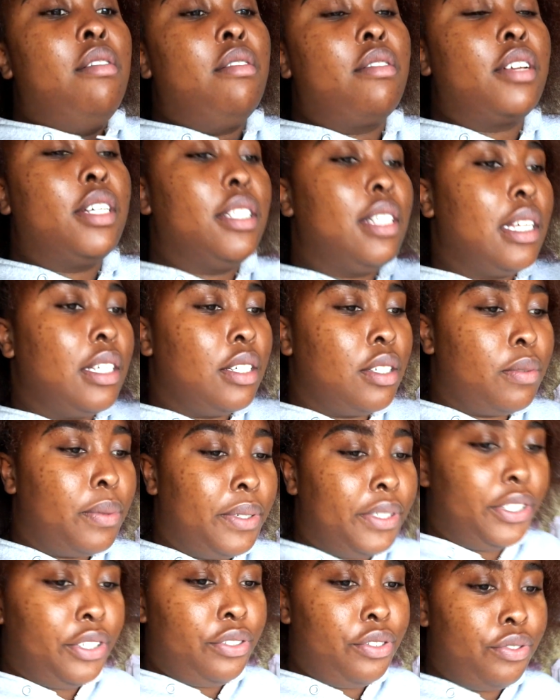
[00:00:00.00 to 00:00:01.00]
because I just
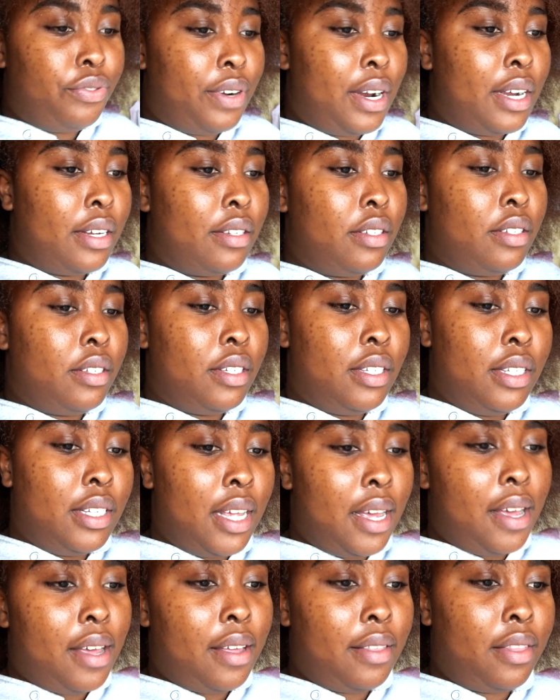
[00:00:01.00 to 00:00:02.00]
wanted to rest
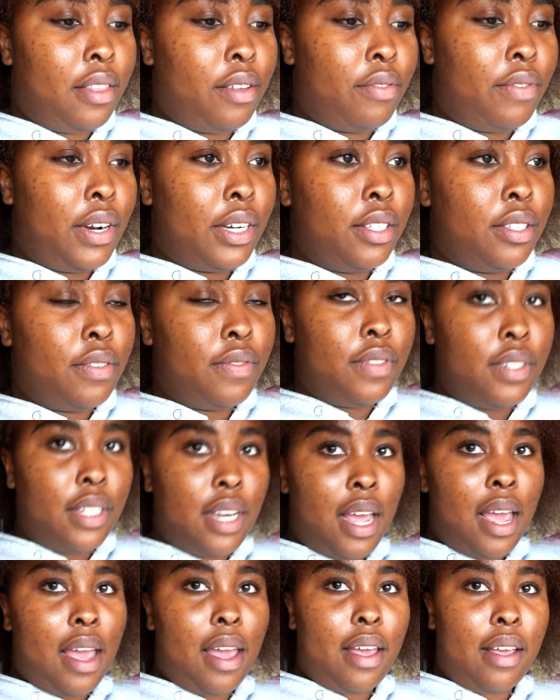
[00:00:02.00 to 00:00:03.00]
today, the rest of
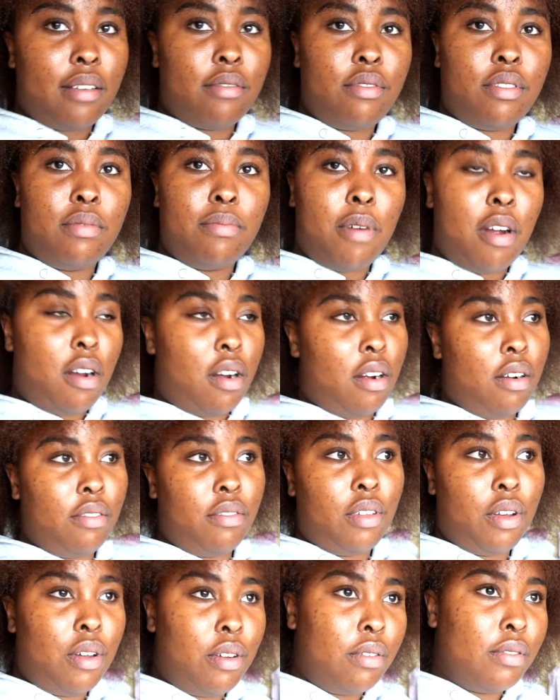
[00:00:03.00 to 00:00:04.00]
today, tomorrow,
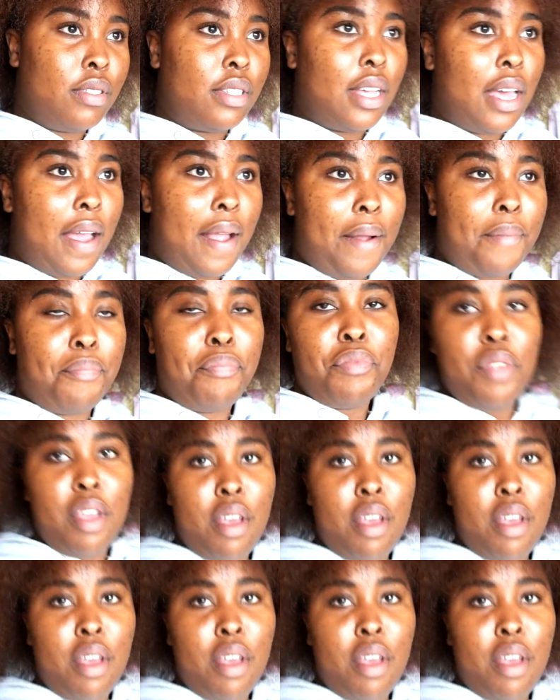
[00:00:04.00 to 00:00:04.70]
the whole day.